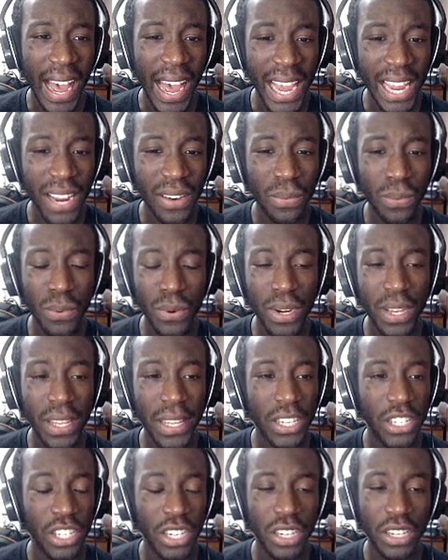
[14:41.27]
I
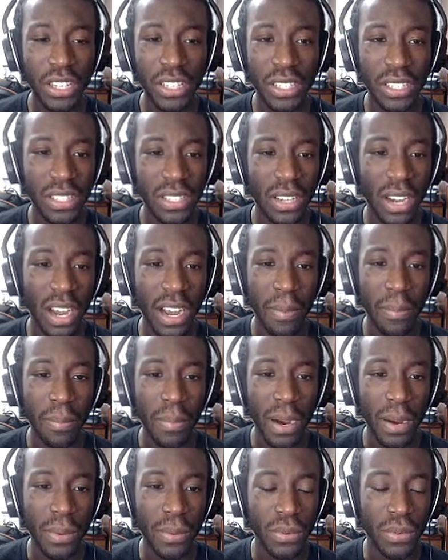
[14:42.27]
really should have taught
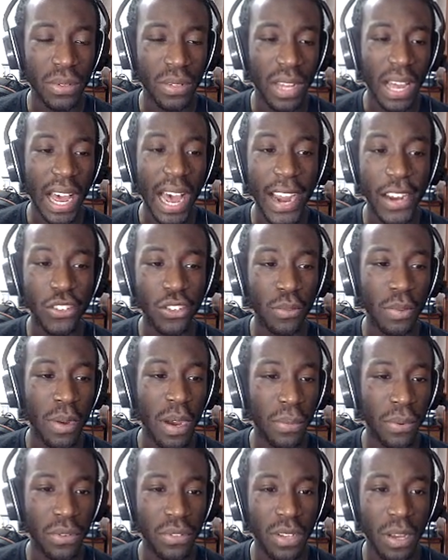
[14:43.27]
Bubbles Hydro
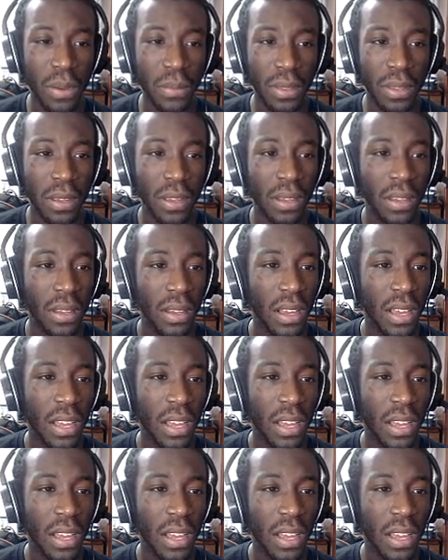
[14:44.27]
Pump or something.